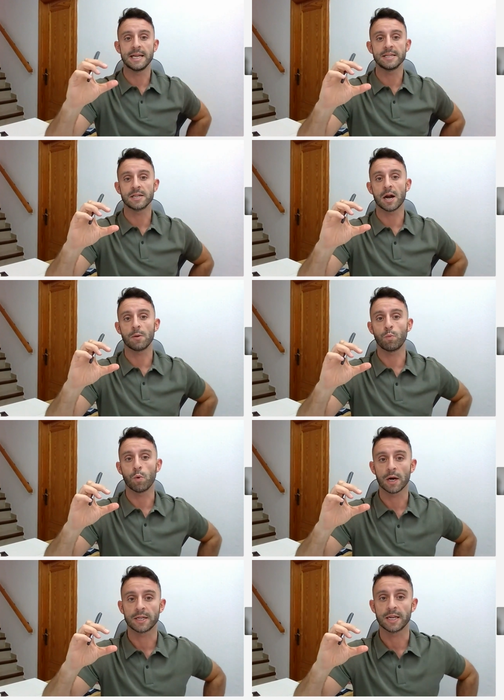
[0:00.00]
these are
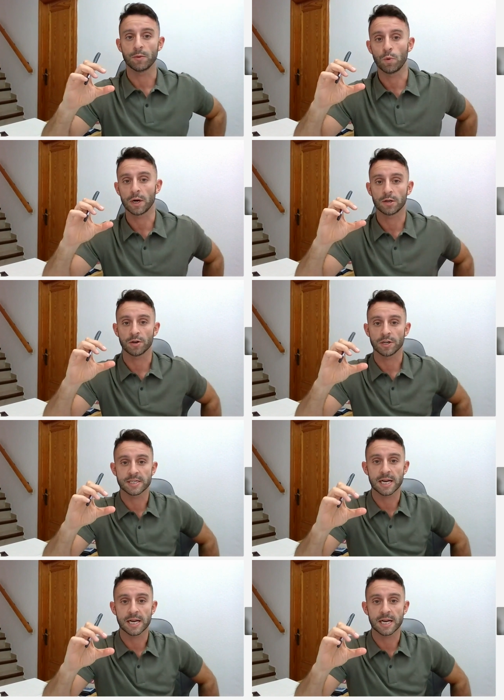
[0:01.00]
worth
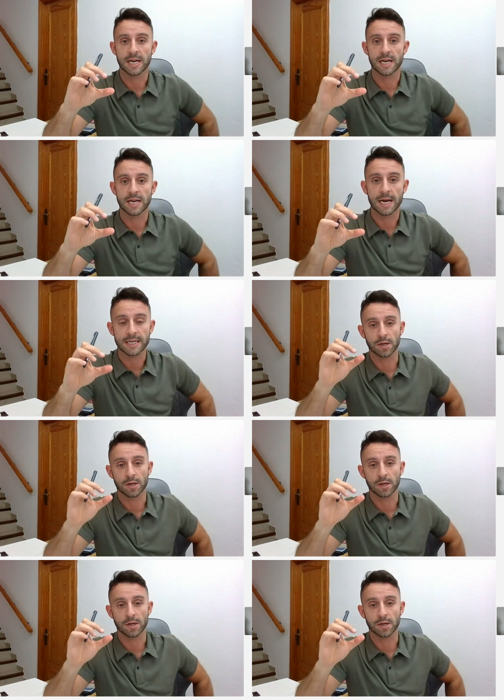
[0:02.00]
understanding.